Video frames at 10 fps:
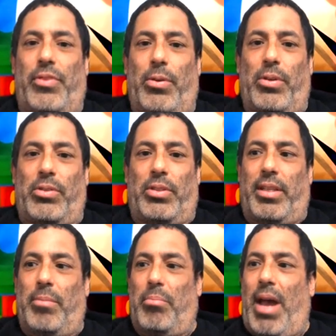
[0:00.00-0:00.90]
and photos
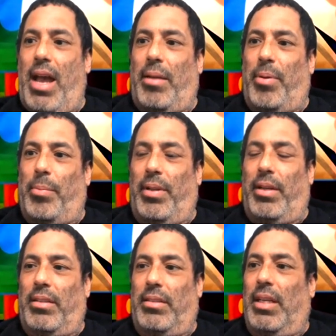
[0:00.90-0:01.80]
looking back,
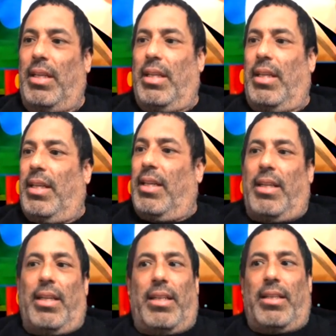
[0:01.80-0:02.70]
people are like,
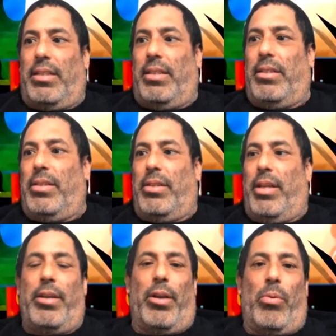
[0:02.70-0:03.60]

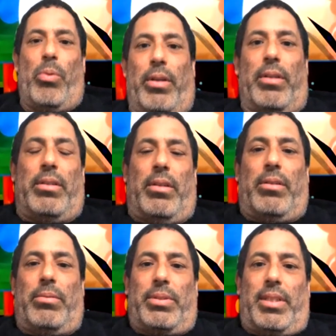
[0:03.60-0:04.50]
you didn't know what, you
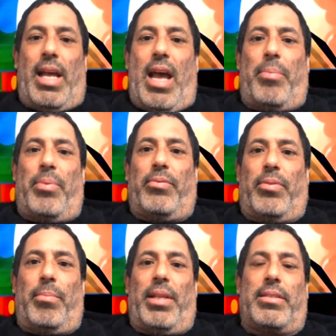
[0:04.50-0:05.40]
know, was going to happen
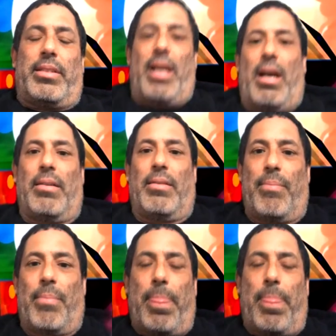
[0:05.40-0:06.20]
from then to now.